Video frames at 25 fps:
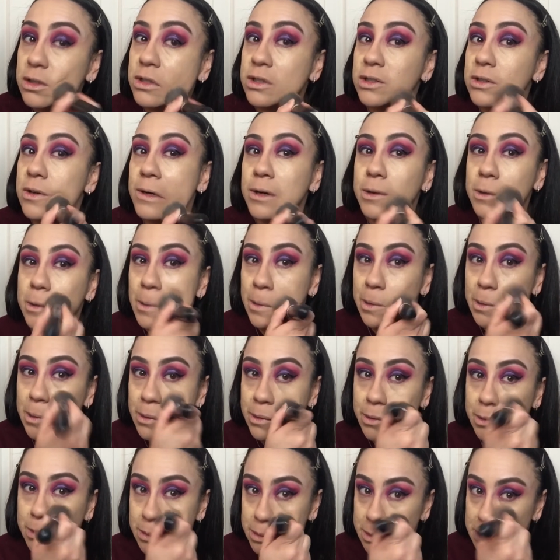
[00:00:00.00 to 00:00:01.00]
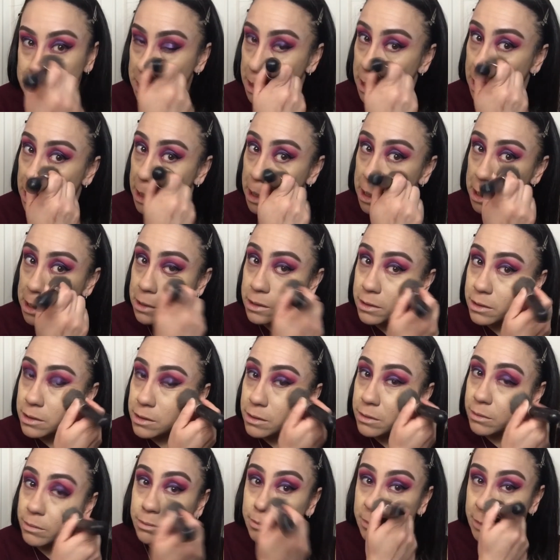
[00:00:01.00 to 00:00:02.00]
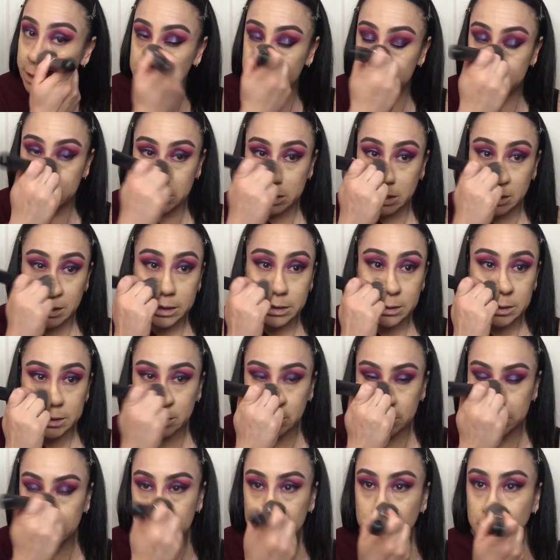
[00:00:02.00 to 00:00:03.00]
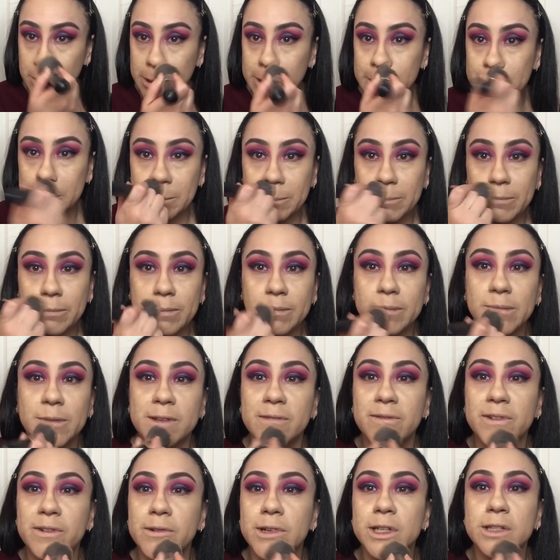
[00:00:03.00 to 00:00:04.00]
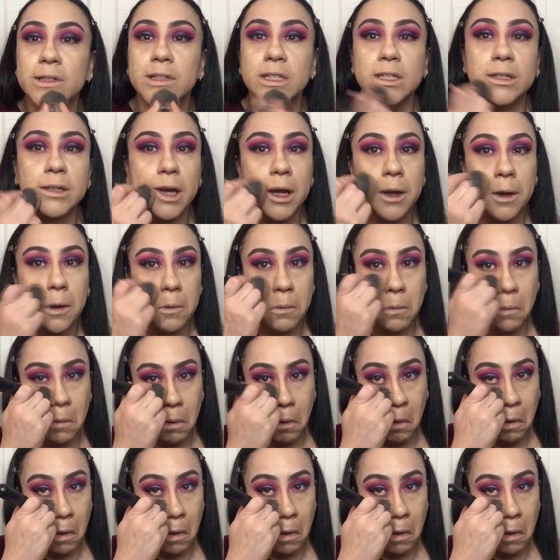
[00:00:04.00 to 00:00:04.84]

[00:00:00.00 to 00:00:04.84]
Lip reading: circles and my cheeks is always the first to go.